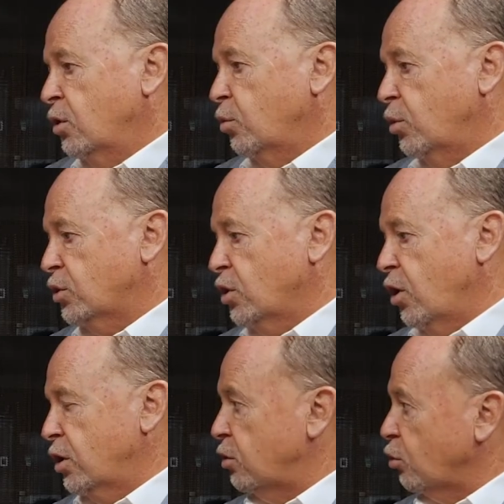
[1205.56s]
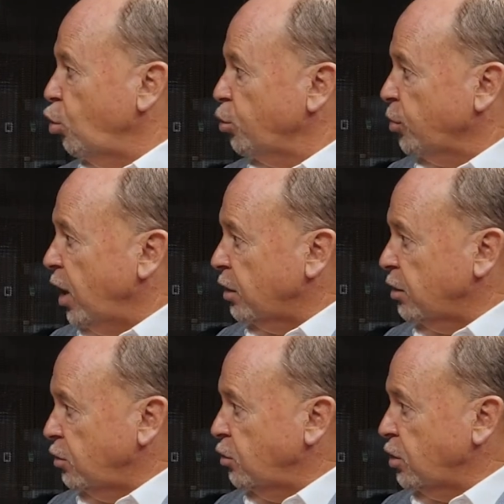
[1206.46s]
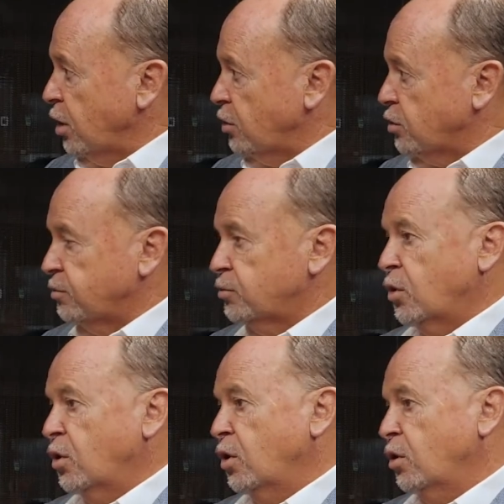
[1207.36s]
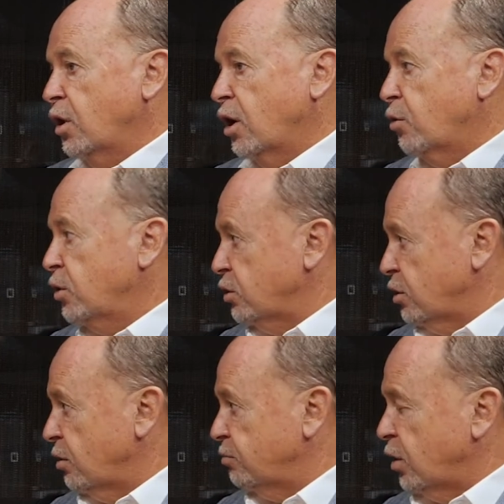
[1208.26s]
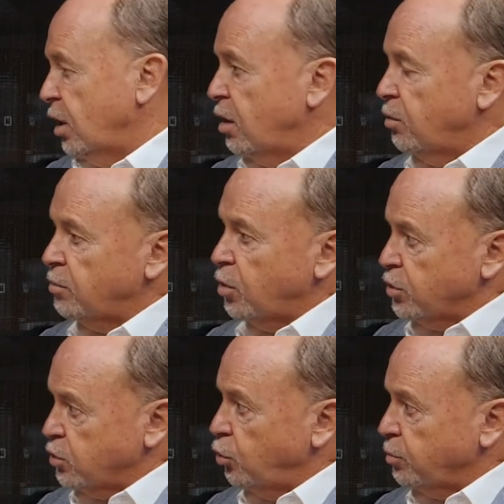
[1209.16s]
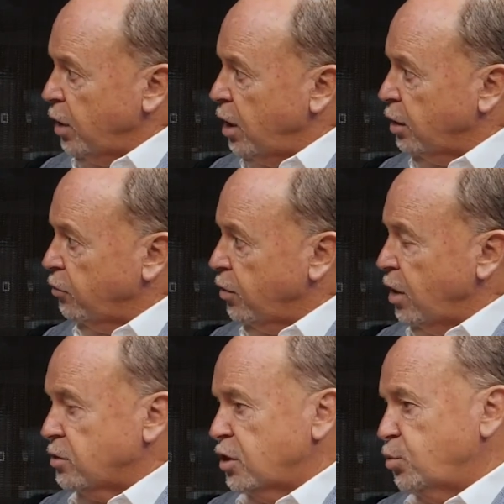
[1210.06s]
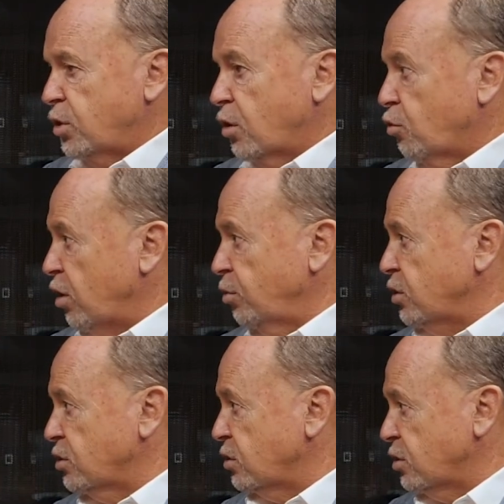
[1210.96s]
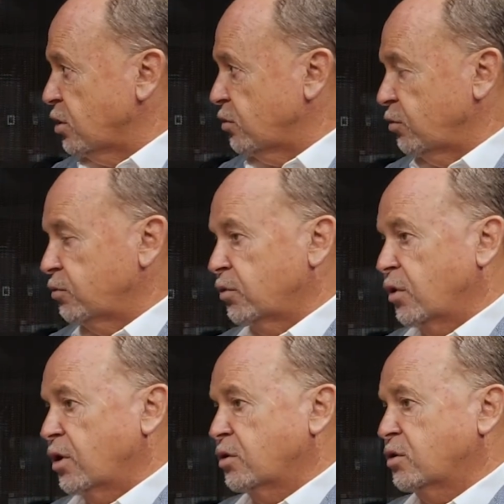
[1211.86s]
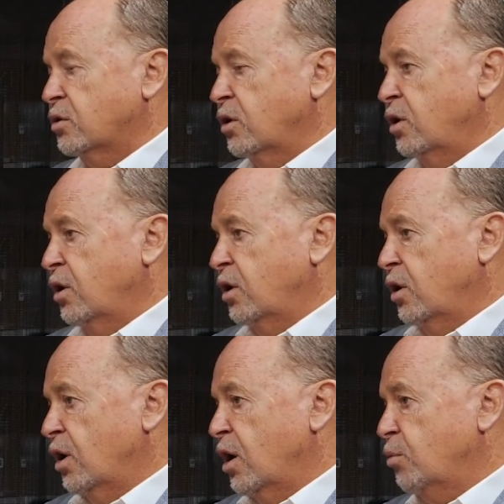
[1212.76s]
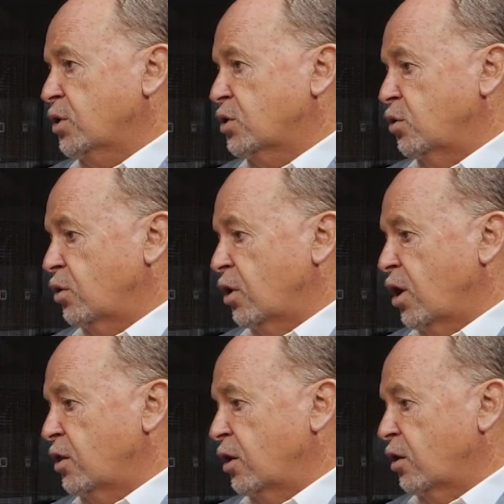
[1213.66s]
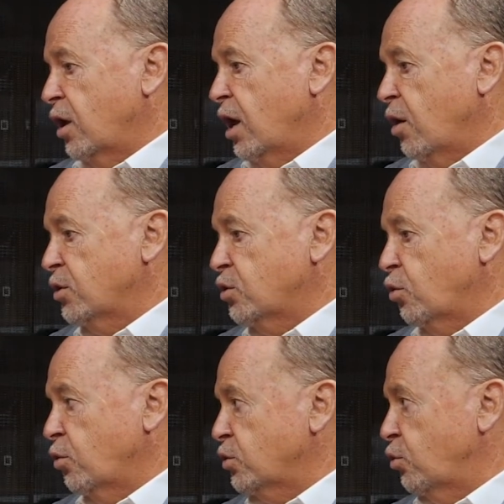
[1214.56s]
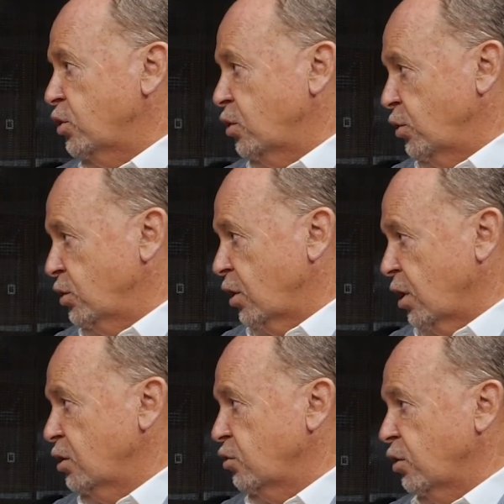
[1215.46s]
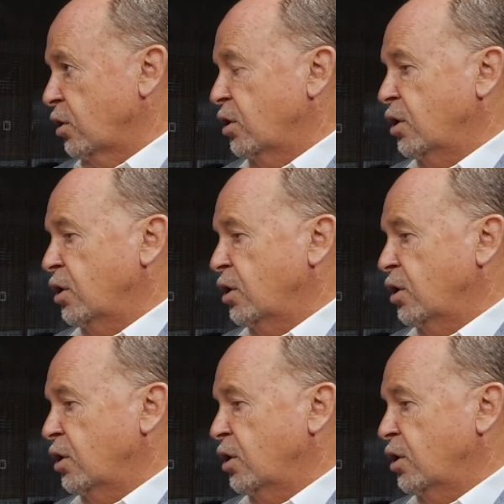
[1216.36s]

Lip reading: that we were tied into the corporate market in Newcastle. The Anchorage is a resort market for us, and it's been incredibly successful for us. It's certainly, I think, now as good a resort as there is in the country,